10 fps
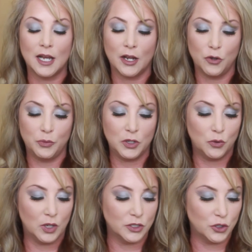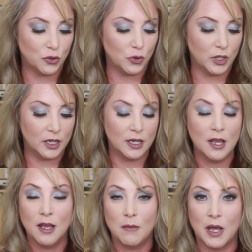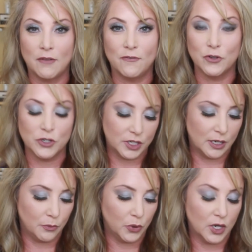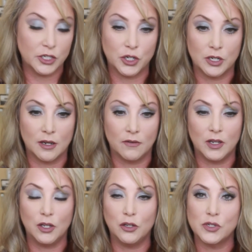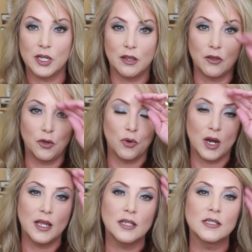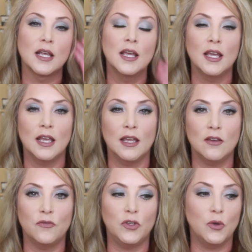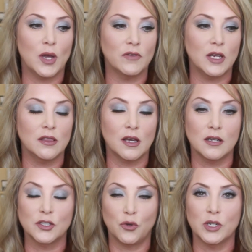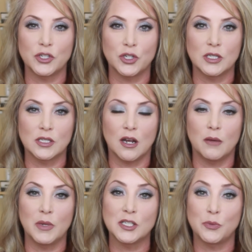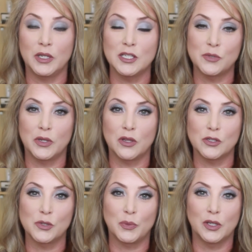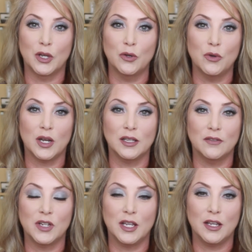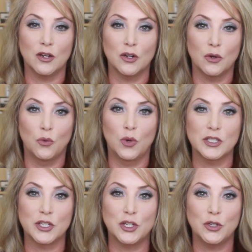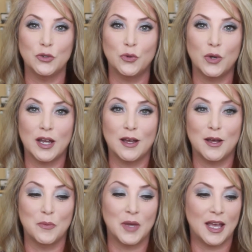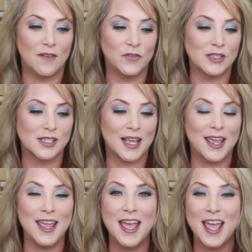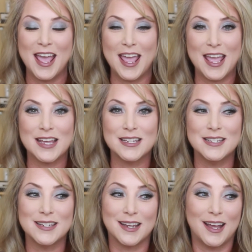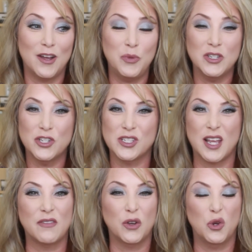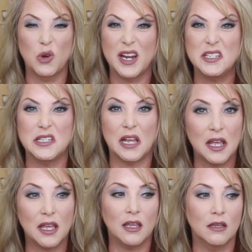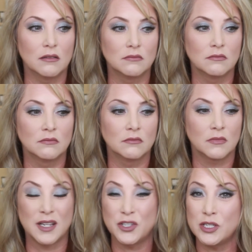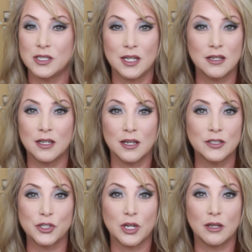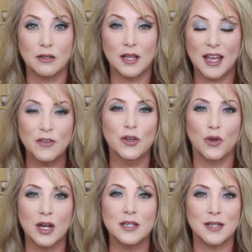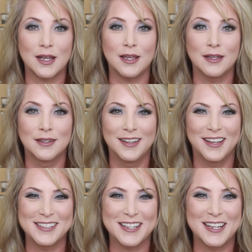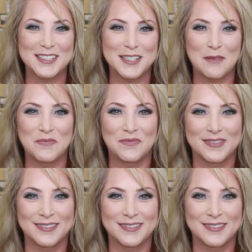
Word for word: I hope you enjoyed my first impression of it using the grays. If you have any thoughts, questions, comments, please put those below. I'd love to hear what you um, have to say. And I hope you just have a great day. That's just it in a nutshell. Have a great day. Until next time.